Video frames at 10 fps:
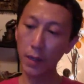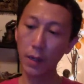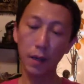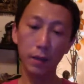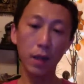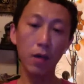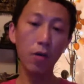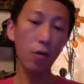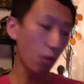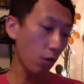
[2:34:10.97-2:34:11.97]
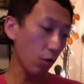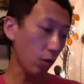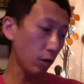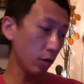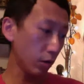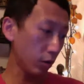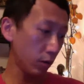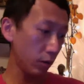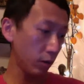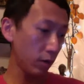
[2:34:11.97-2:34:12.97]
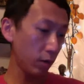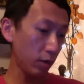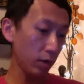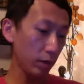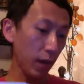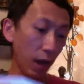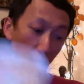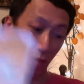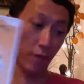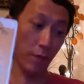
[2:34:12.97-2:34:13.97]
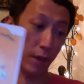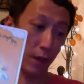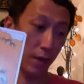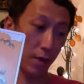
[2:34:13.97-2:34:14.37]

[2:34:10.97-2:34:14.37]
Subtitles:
and they are all Yellow for me.